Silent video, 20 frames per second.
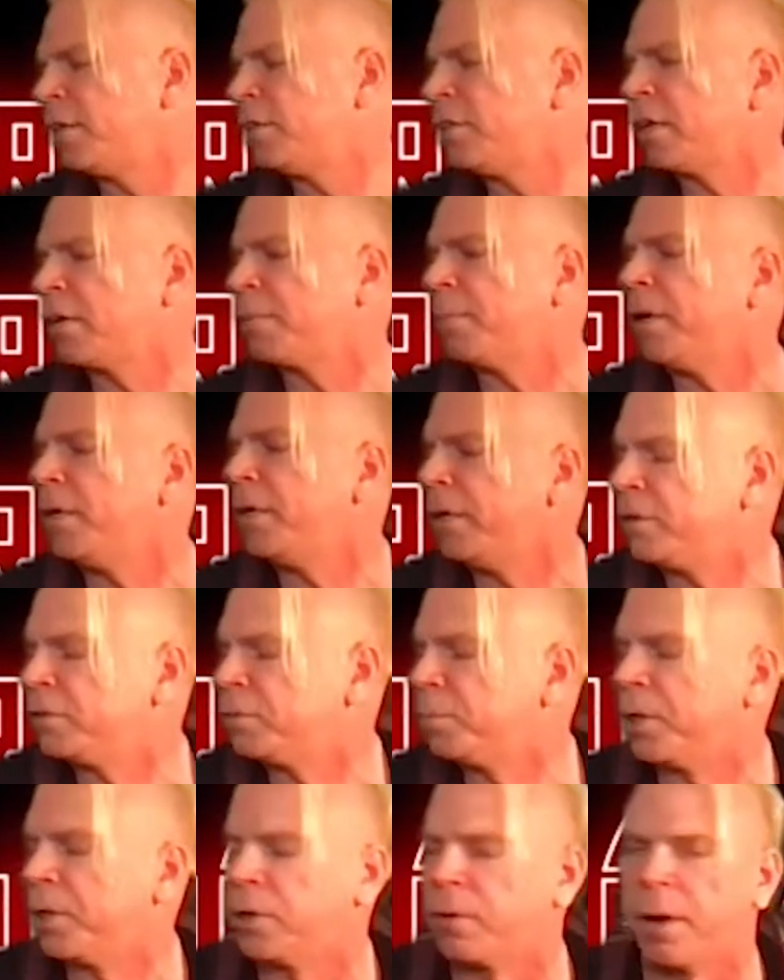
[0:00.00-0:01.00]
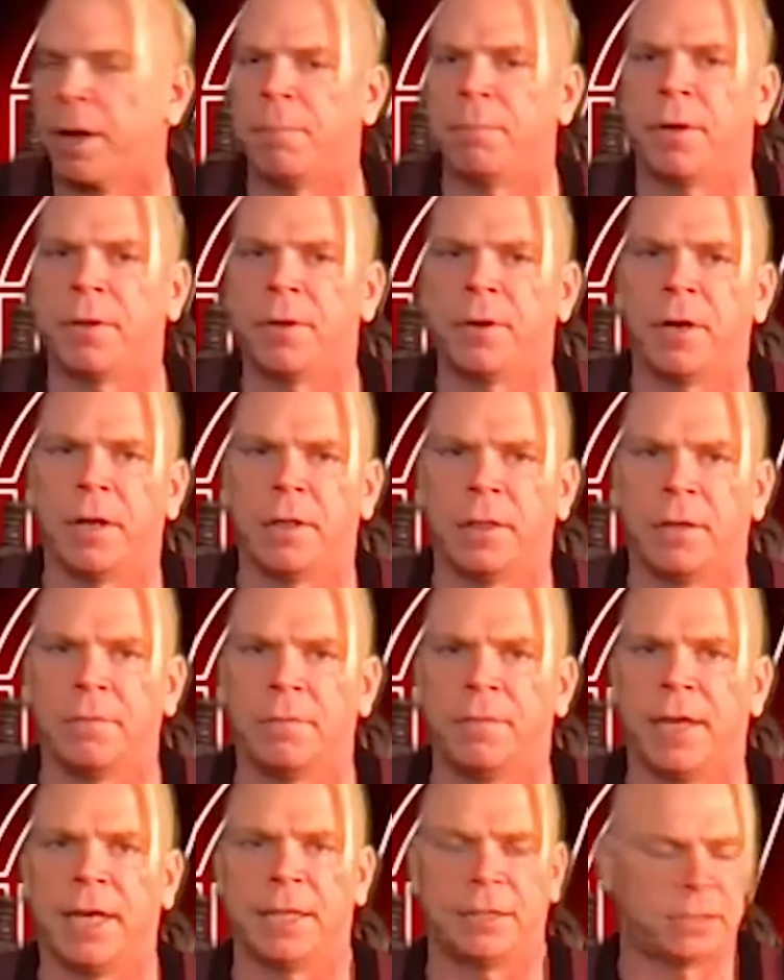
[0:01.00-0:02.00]
check my notes, but Great Mother, I
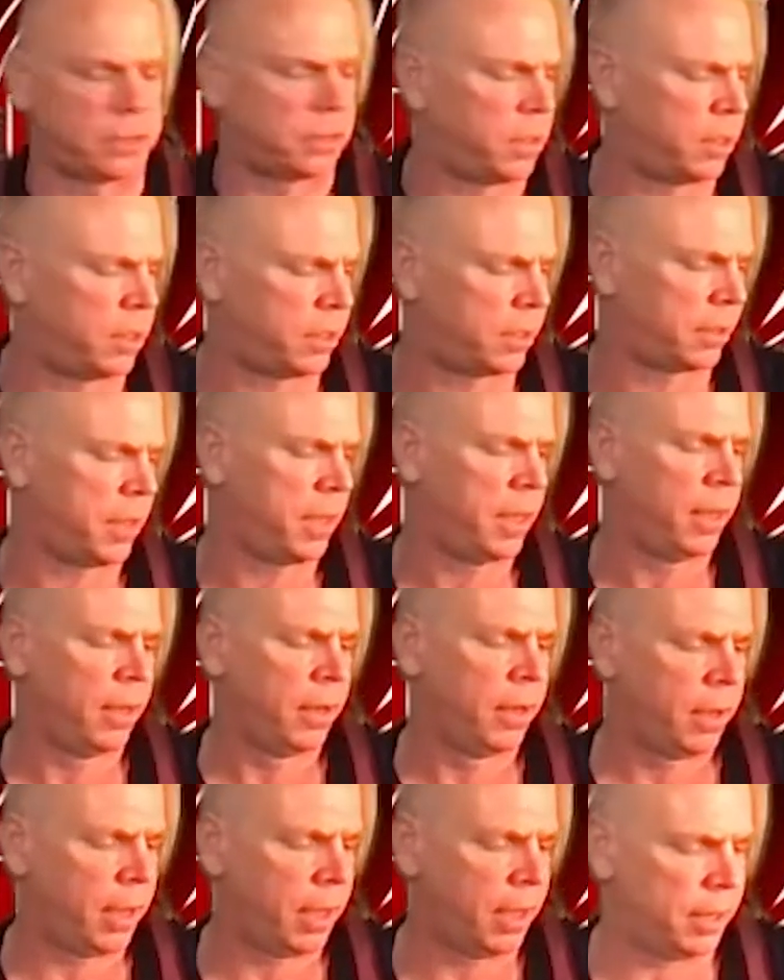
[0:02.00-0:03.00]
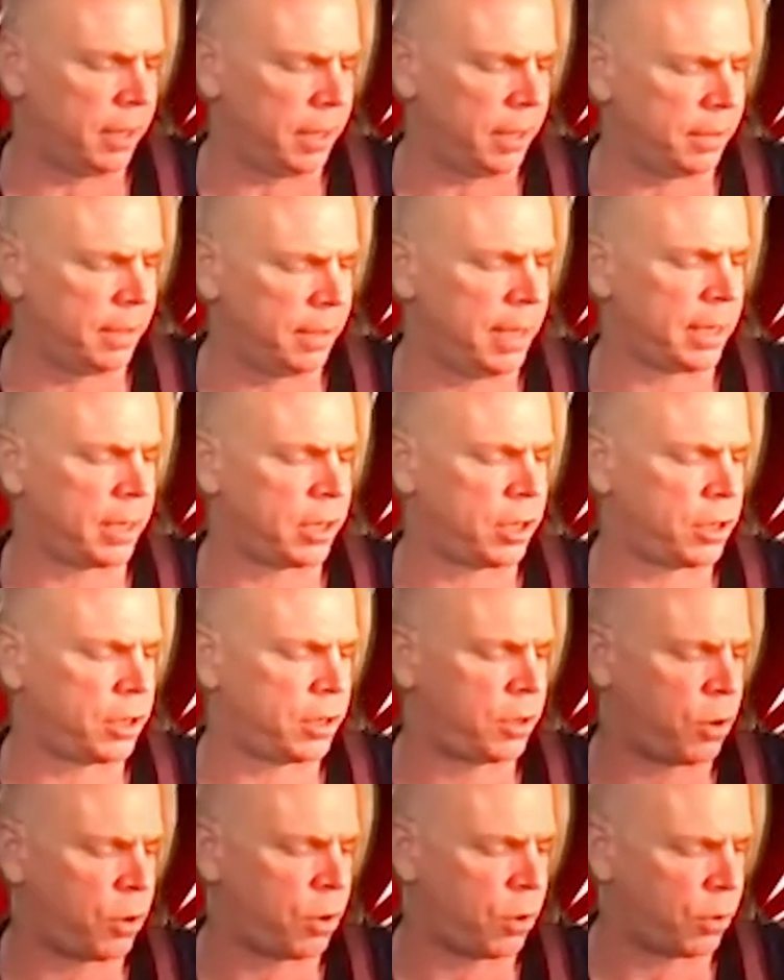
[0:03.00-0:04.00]
love that song. And in that
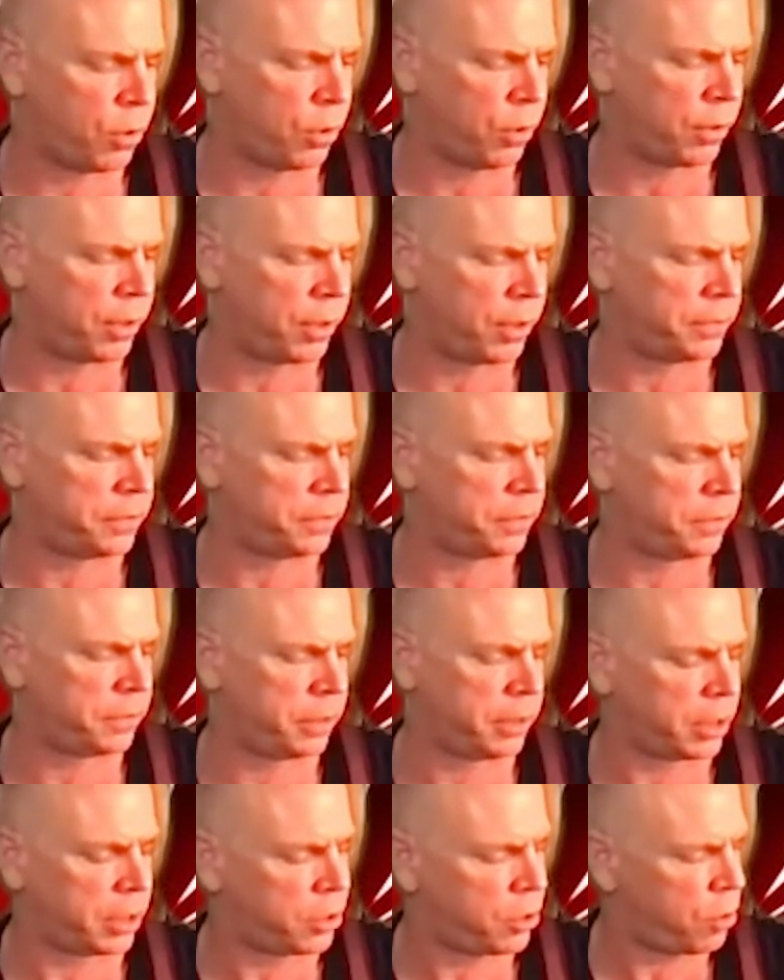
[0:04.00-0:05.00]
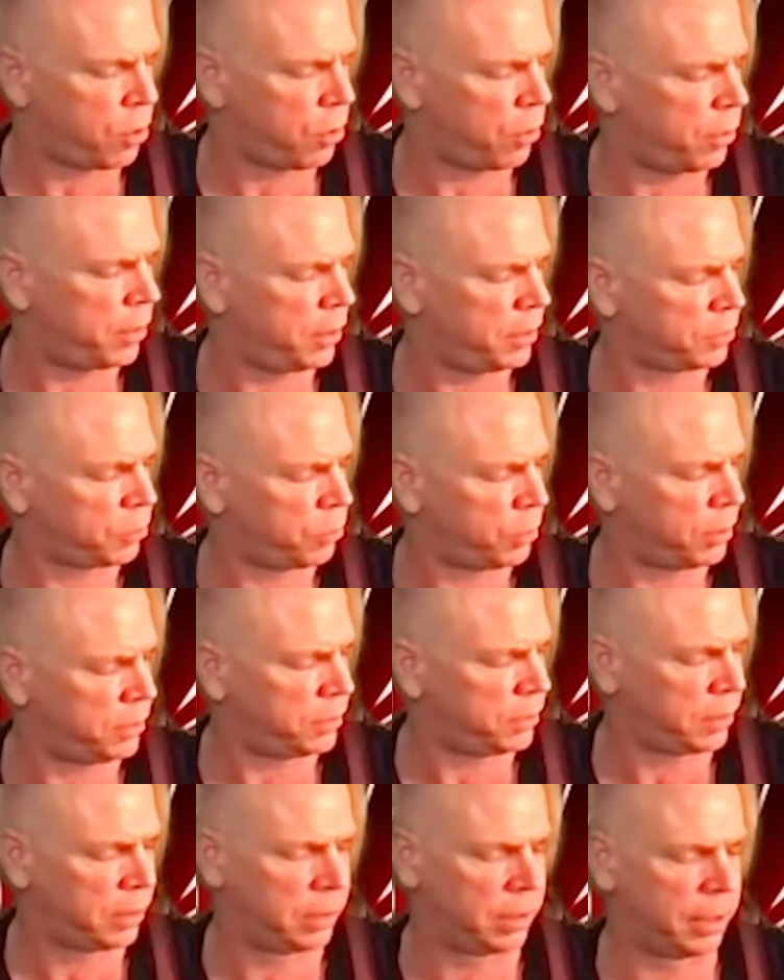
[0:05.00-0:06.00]
chorus, is it the chorus? What is
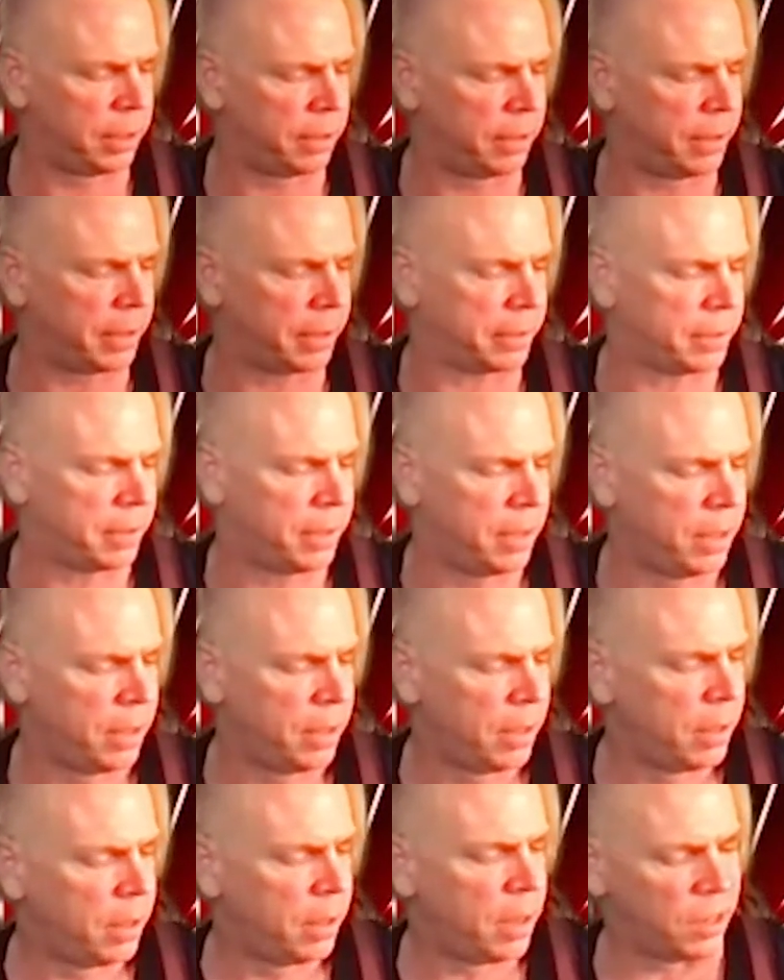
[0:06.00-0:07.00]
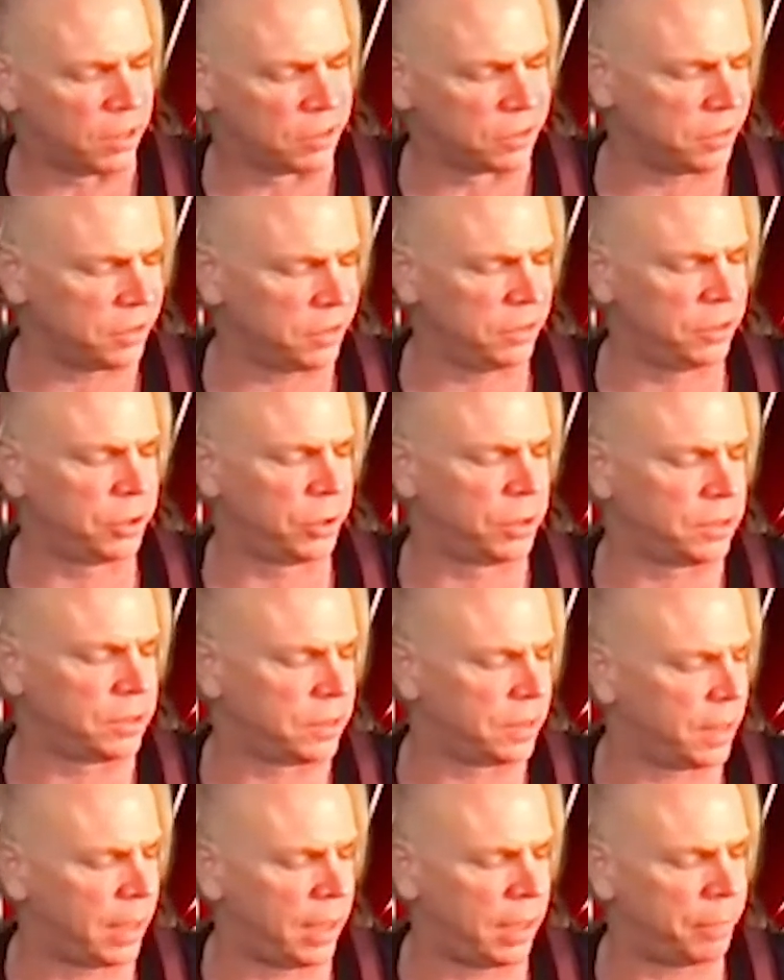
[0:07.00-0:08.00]
the lyric? And I was listening to it
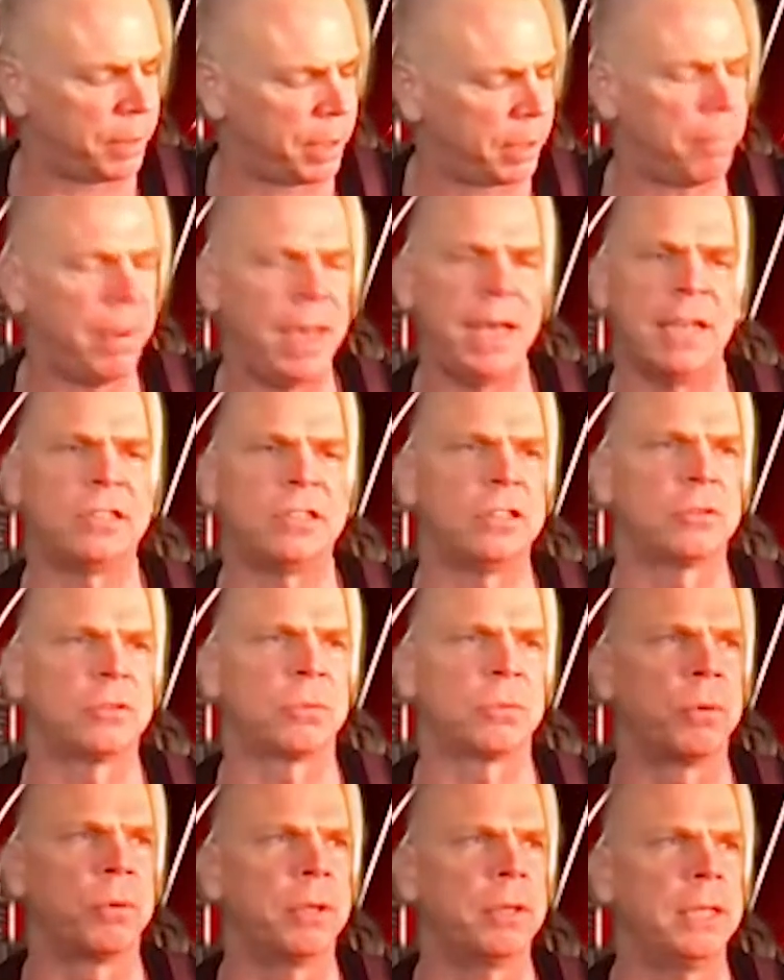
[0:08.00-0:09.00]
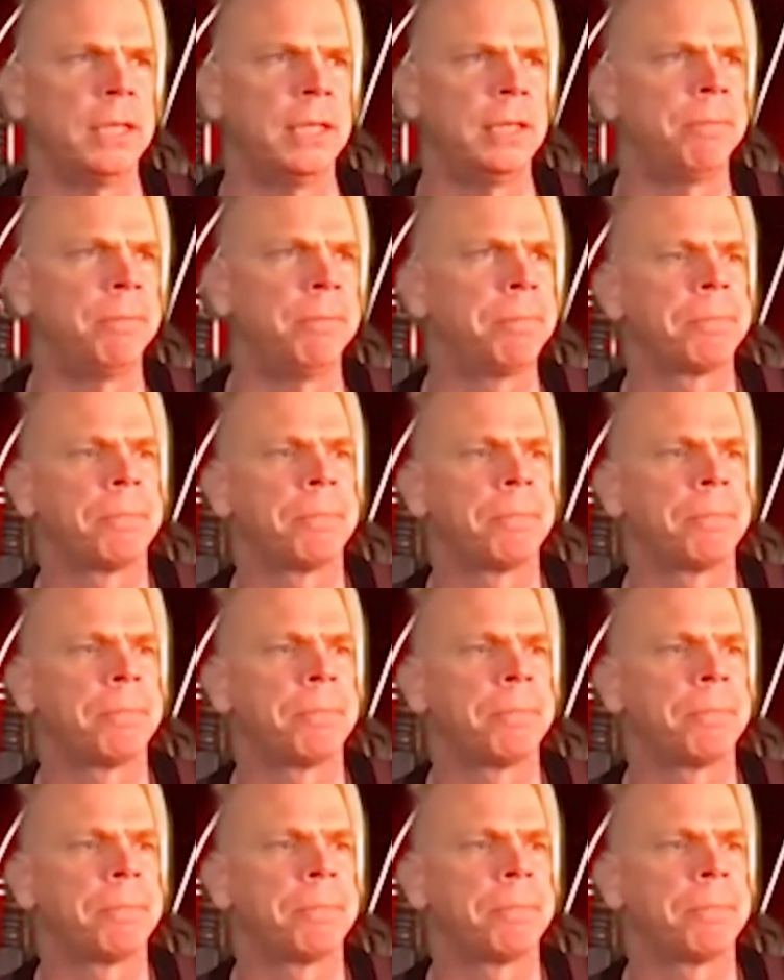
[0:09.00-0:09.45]
today. I'm like, man, she's really